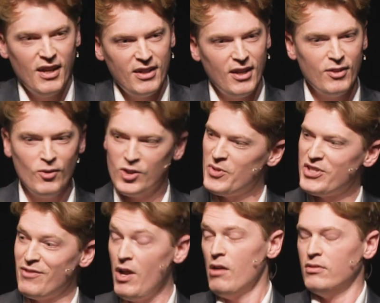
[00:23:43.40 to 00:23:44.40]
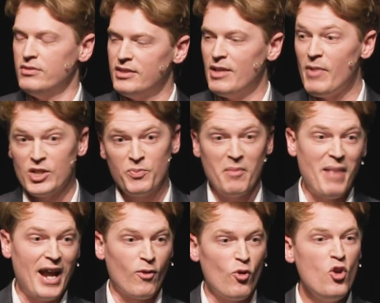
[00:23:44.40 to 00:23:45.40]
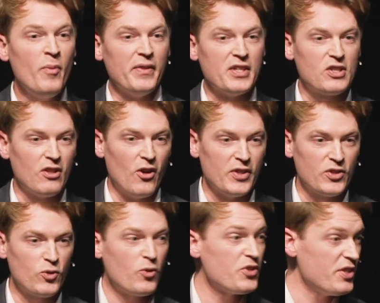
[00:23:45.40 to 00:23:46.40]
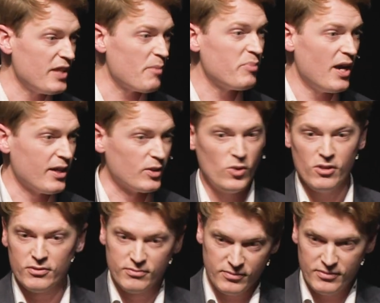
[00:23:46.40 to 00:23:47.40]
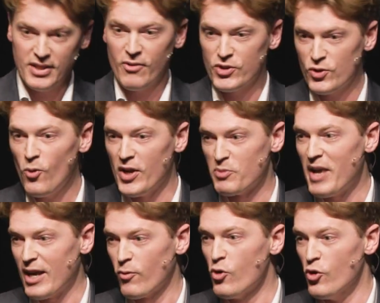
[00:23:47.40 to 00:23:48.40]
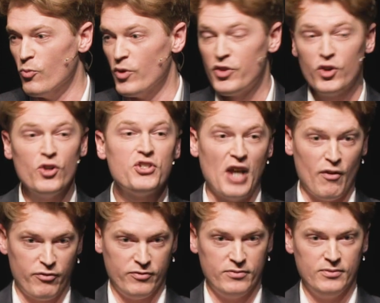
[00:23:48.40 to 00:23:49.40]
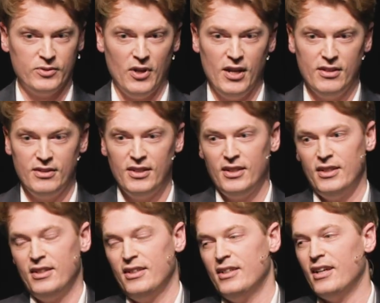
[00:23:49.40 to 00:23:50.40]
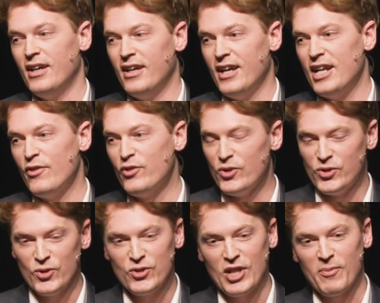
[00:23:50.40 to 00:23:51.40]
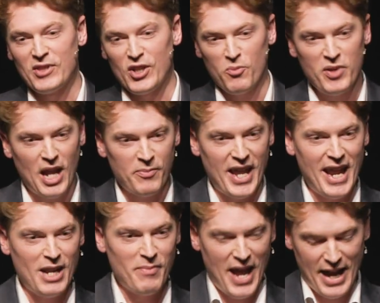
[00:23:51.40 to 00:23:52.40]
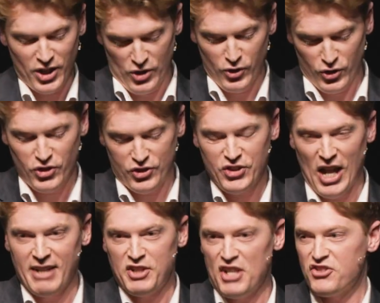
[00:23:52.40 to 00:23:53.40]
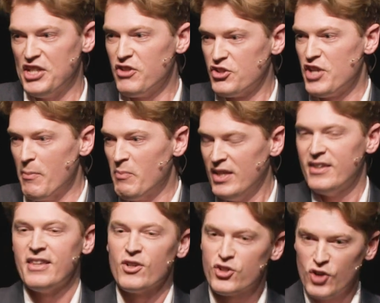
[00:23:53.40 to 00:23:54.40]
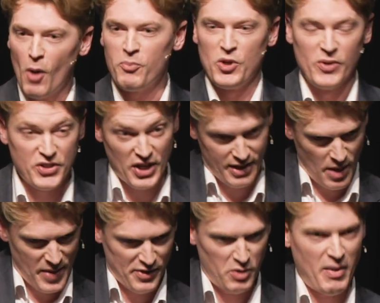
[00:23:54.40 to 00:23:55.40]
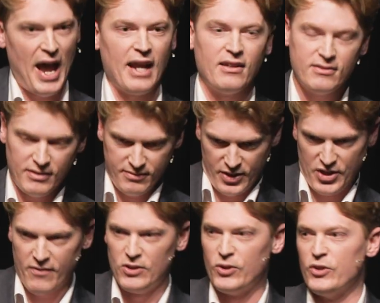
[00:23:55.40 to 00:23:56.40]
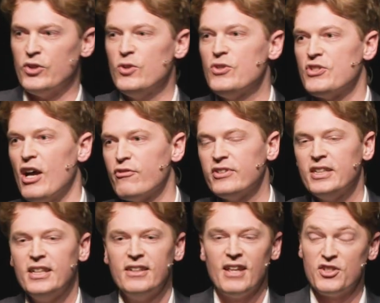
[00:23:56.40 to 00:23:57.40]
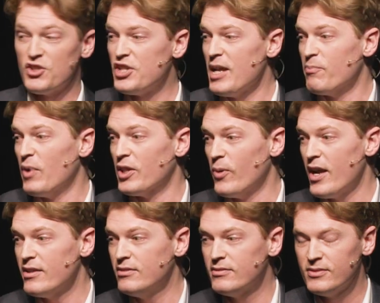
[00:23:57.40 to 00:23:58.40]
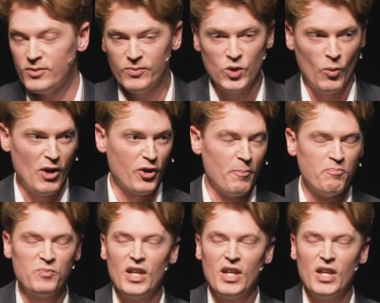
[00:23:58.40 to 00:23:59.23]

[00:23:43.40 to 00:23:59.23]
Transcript: And I thought to myself, oh, there must be a back room in this clothing store, because in that part of the world, there is always a back room with the good stuff, right? And if you do something like you pick up the handbag and you just start testing the zip, they'll stop you and say, come out the back. Let's have a look at the good stuff. That's a tip, by the way. You're welcome.